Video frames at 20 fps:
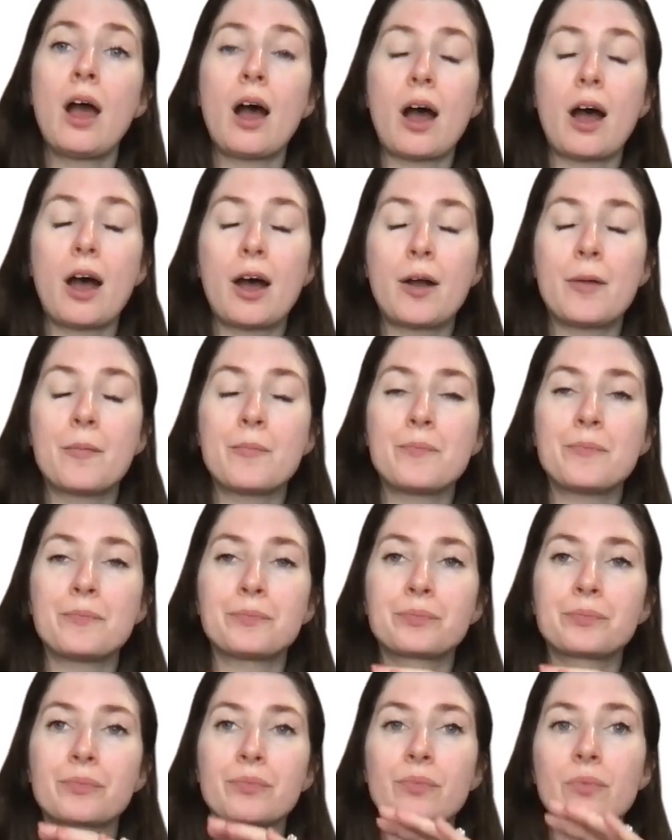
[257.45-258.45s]

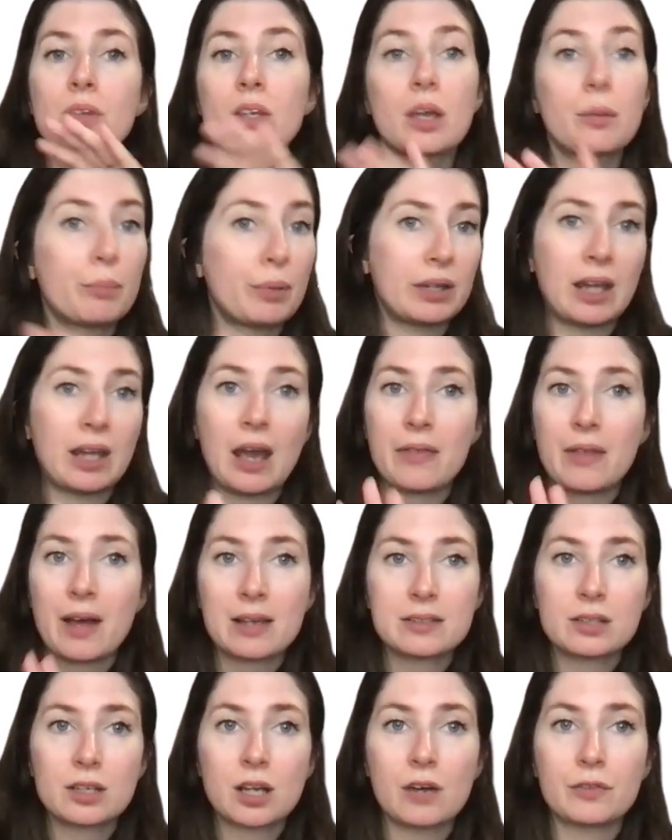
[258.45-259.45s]
But yeah,
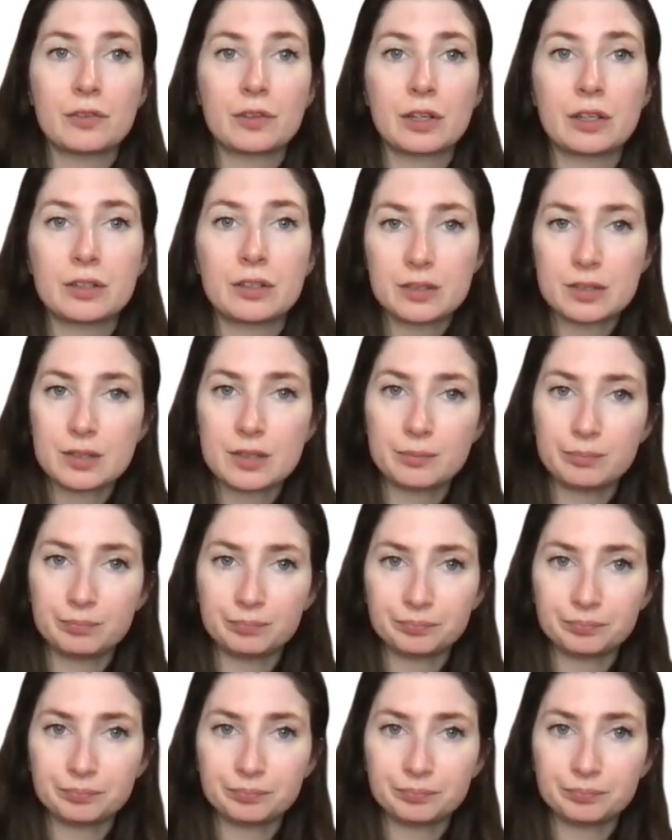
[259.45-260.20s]
that's governance.